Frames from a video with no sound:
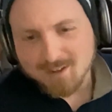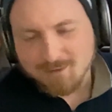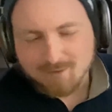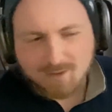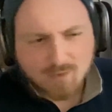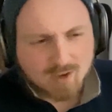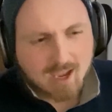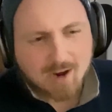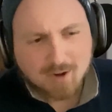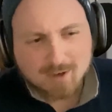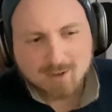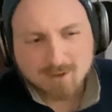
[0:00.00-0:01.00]
Favorite
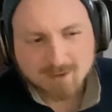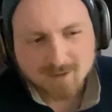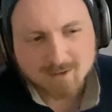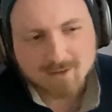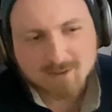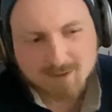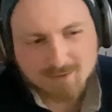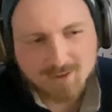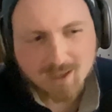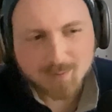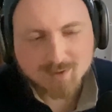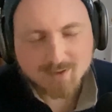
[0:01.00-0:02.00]
character of
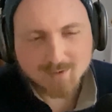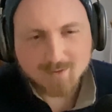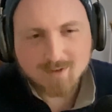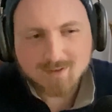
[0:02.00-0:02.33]
the episode?